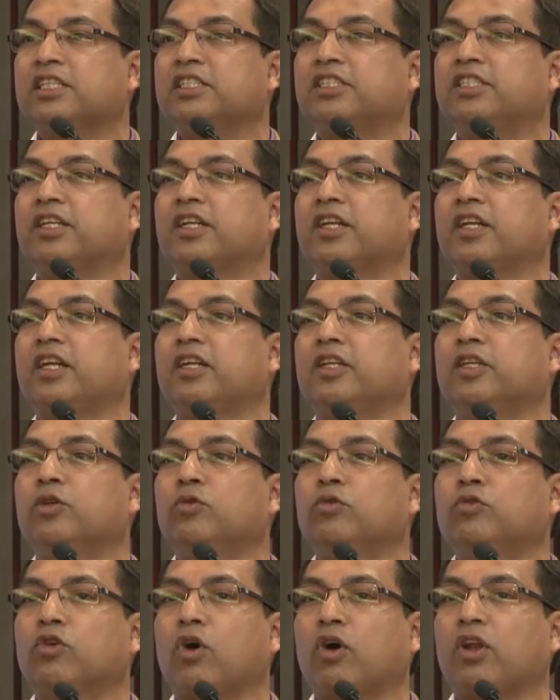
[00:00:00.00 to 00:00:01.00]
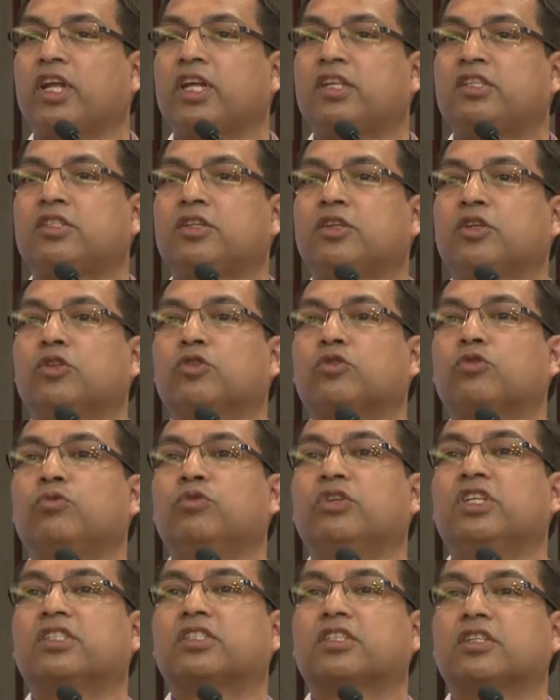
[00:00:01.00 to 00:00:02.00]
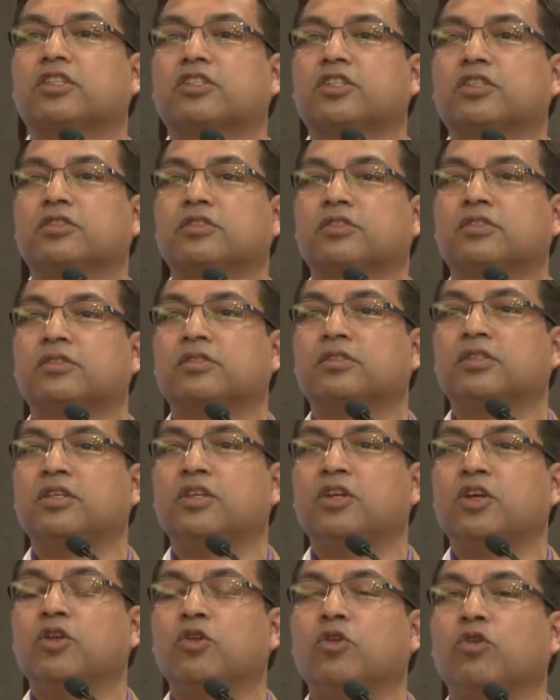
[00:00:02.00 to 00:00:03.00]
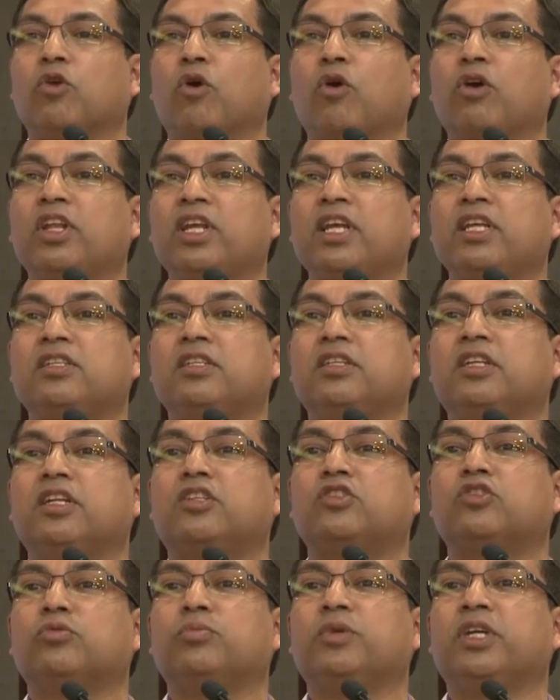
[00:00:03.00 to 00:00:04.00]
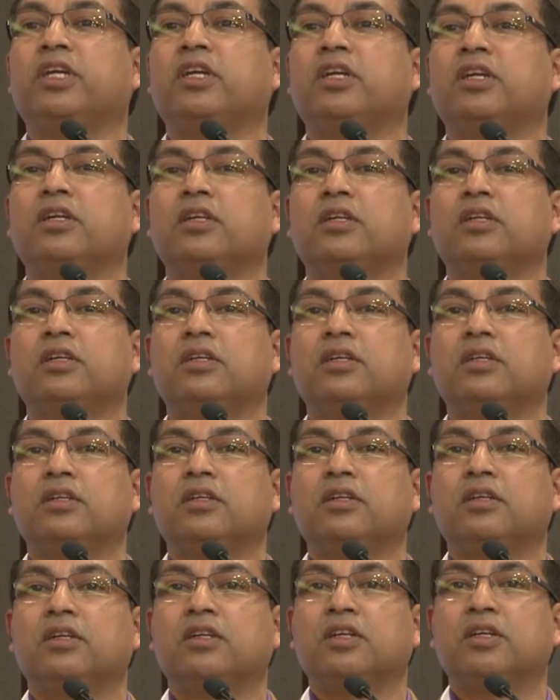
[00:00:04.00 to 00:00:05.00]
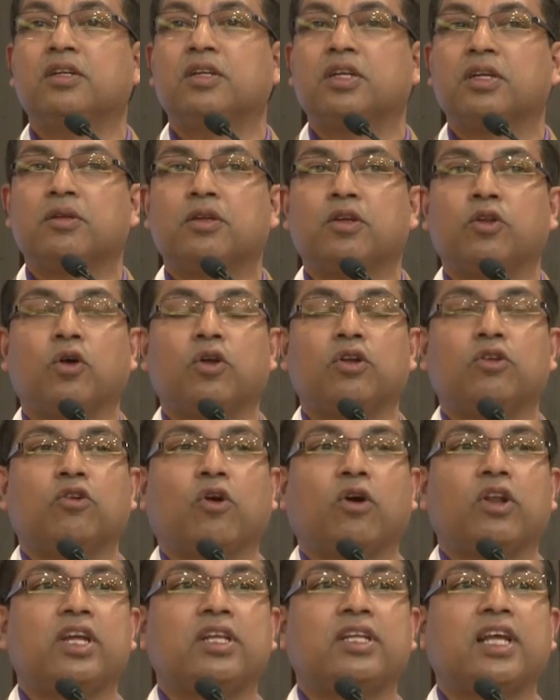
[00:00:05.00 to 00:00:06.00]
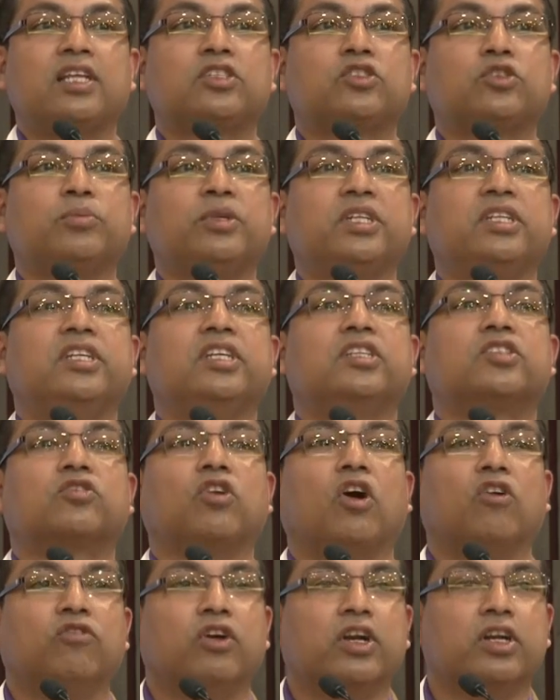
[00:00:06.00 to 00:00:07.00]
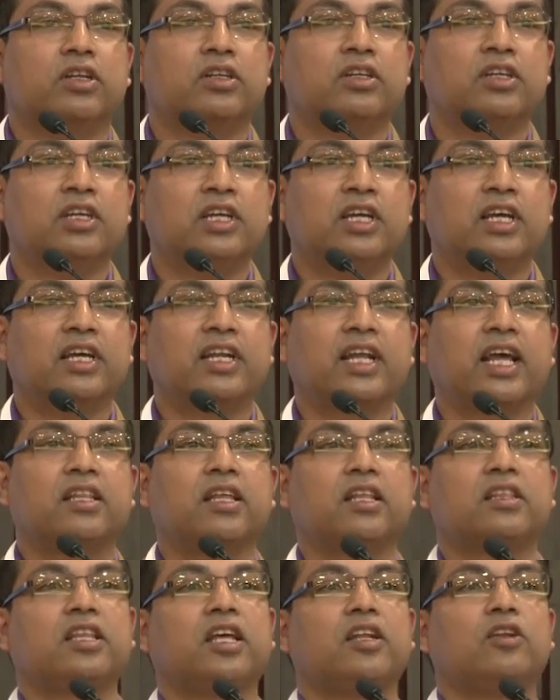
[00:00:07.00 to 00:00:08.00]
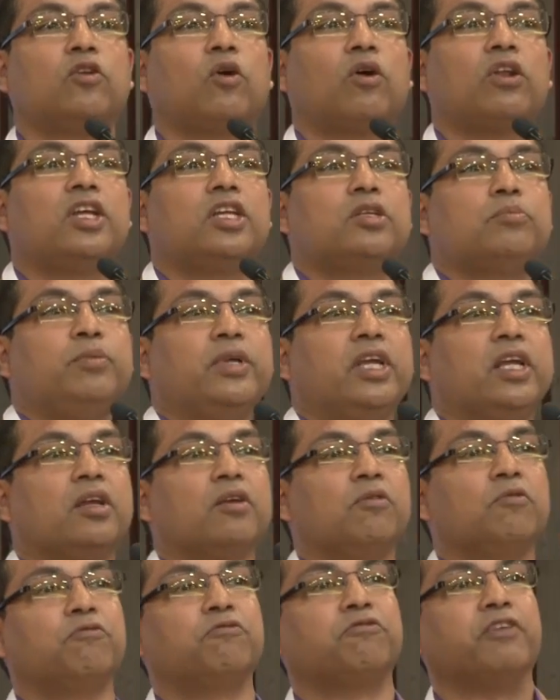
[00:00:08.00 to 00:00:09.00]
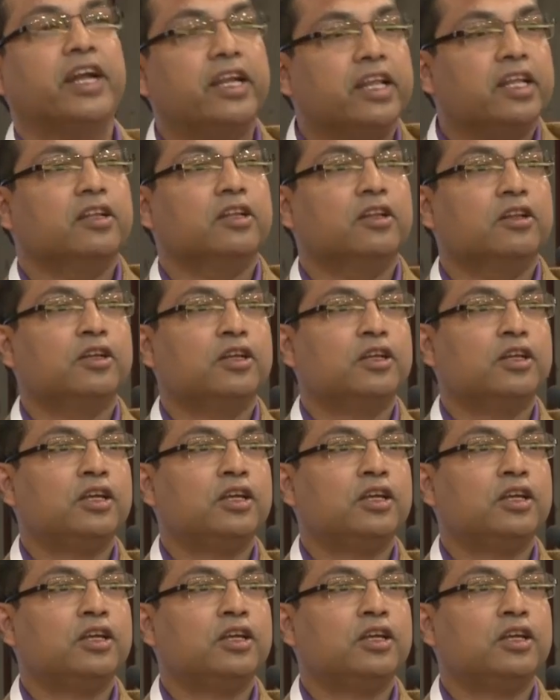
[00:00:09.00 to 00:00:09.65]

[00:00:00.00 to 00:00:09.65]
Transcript: generate new knowledge through discussions. Knowledge needs to be, you know, knowledge has to be discovered rather than knowledge being fed in.